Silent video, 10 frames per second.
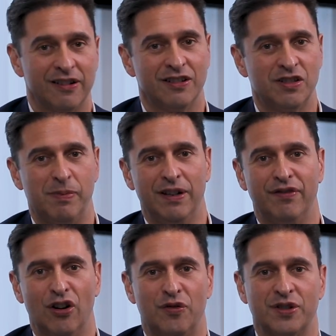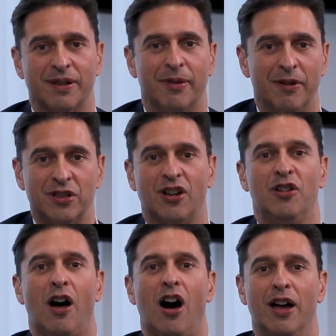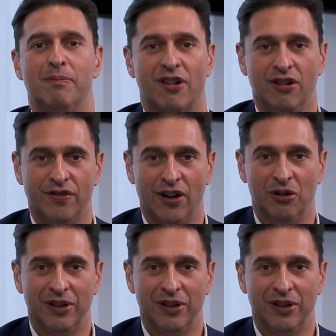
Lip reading: and has been involved with some of the most high-profile